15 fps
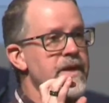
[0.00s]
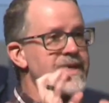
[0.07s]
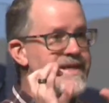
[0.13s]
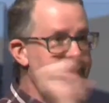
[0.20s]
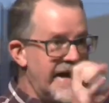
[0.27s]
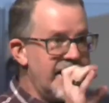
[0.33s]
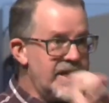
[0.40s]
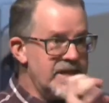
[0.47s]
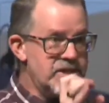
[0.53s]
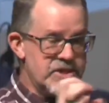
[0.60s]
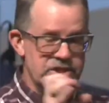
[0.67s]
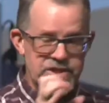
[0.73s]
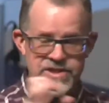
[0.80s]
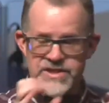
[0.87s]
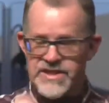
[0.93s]

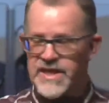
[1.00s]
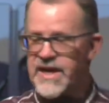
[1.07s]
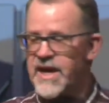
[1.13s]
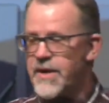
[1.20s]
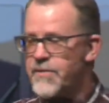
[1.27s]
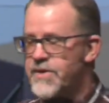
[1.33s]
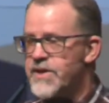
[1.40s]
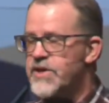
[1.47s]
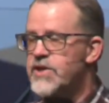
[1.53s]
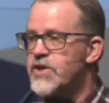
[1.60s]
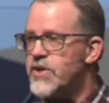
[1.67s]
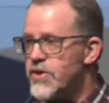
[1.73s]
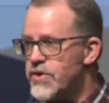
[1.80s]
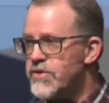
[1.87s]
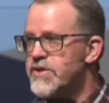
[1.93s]
gauges that I would
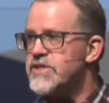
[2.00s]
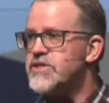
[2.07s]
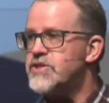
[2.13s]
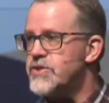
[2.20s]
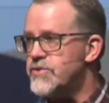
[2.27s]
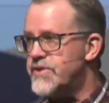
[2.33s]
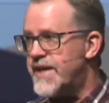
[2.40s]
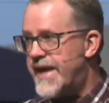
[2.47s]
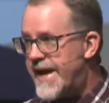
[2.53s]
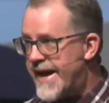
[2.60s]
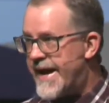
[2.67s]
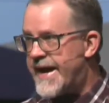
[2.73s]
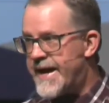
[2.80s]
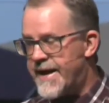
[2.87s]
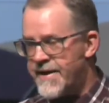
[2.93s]
encourage you to
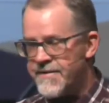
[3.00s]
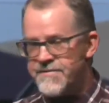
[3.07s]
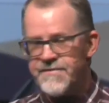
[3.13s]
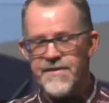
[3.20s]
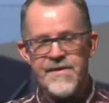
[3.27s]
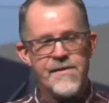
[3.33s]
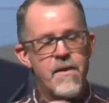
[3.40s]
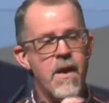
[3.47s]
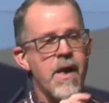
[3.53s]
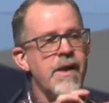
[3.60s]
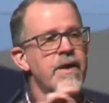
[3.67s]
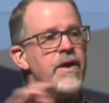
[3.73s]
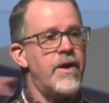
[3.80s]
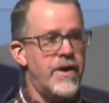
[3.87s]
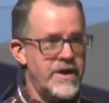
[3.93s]
have
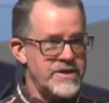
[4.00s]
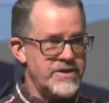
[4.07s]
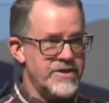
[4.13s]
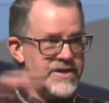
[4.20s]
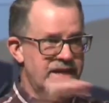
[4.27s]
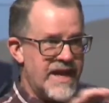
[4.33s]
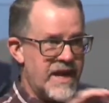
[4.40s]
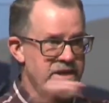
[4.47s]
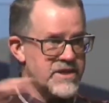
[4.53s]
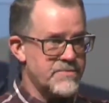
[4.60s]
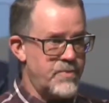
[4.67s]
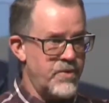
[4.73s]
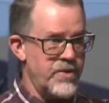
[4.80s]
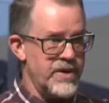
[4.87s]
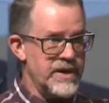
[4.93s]
on your
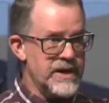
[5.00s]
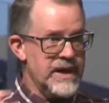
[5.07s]
dashboard.